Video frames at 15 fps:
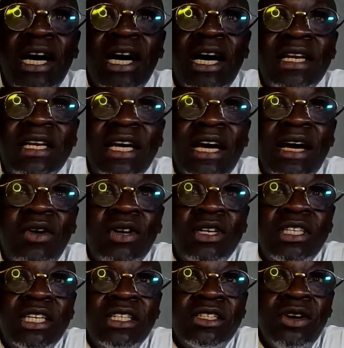And on
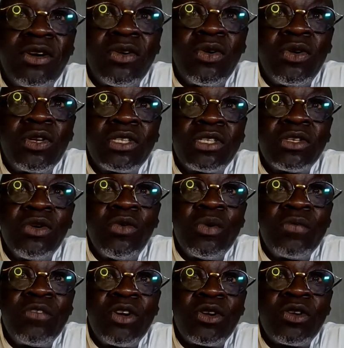TikTok also, we've
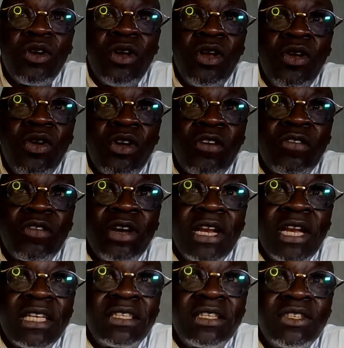got a lot of
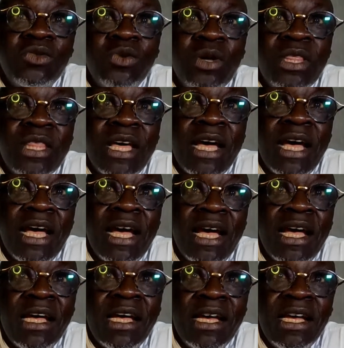connections who are
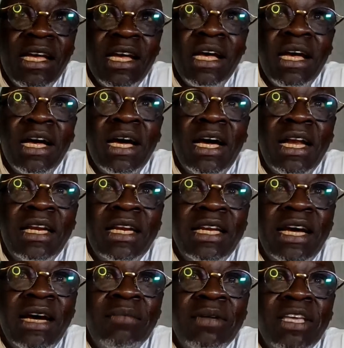there. And
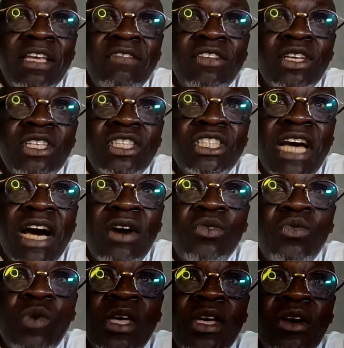give us a
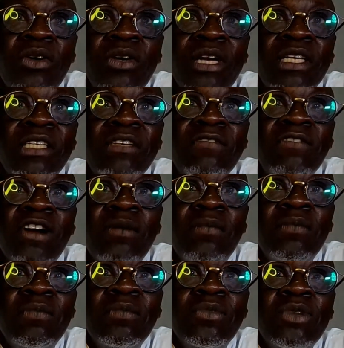shout where you're connecting
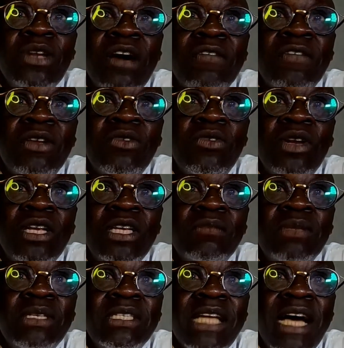from. Good afternoon, it's
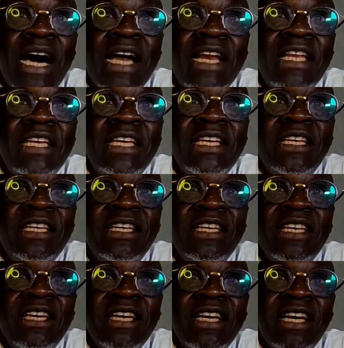Mr. Annie.